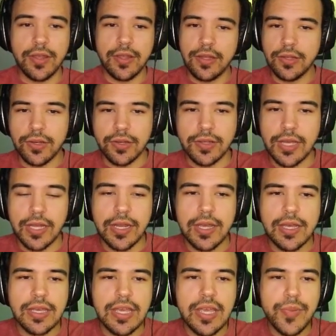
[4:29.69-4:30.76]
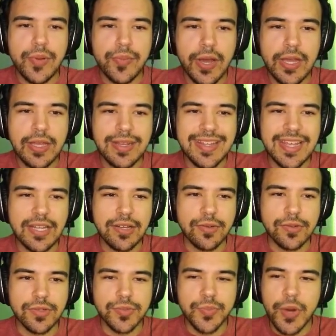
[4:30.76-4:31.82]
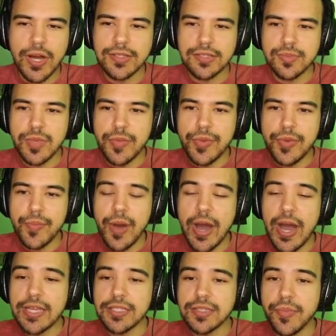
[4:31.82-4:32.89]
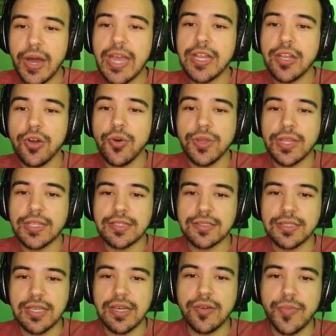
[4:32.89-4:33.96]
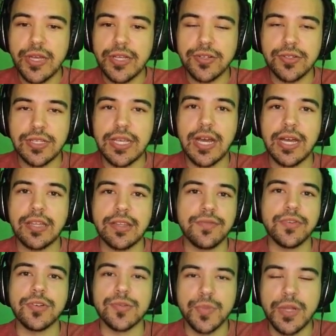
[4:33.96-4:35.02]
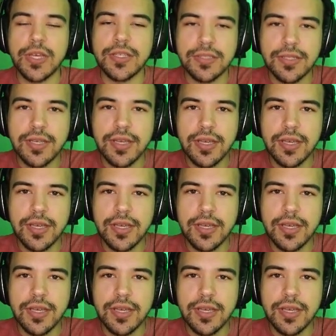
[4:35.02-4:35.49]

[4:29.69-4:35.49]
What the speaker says: Look at that. Keep in mind that your responses may be biased by knowing that the scale measures EI in the first place.